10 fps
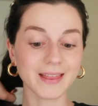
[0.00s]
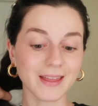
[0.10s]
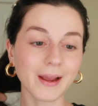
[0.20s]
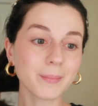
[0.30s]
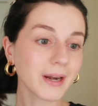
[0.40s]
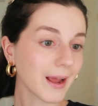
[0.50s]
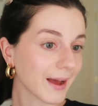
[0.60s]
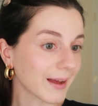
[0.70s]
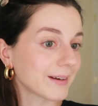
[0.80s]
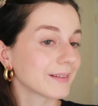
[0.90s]
I think I'm gonna
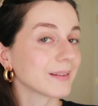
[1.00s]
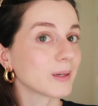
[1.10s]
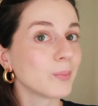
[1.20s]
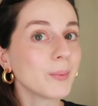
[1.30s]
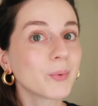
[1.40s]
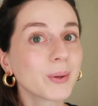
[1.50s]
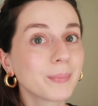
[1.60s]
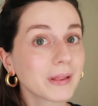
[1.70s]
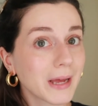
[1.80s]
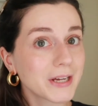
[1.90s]
add a little bit more
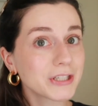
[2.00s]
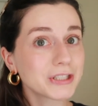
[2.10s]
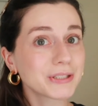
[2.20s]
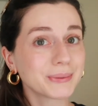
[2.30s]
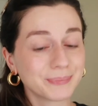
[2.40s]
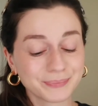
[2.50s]
blush.